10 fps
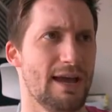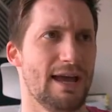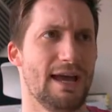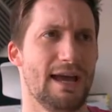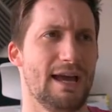
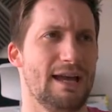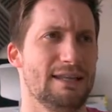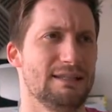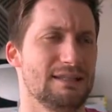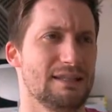
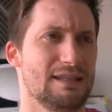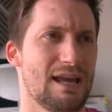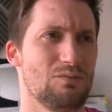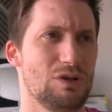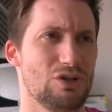And
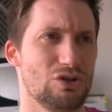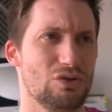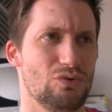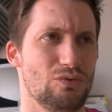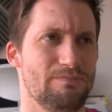then we
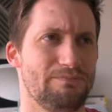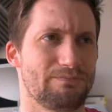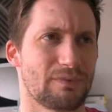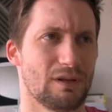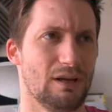do,
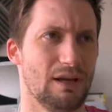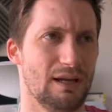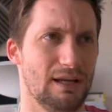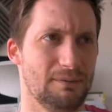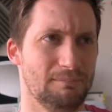
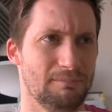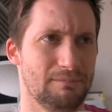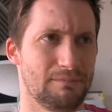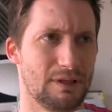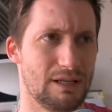and
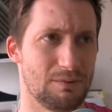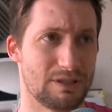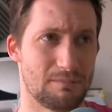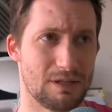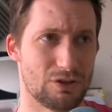then we
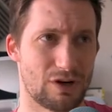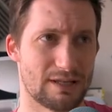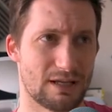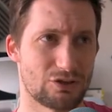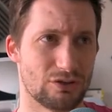submit the
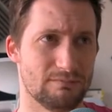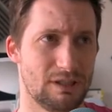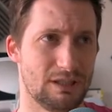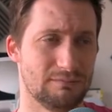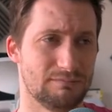transaction here.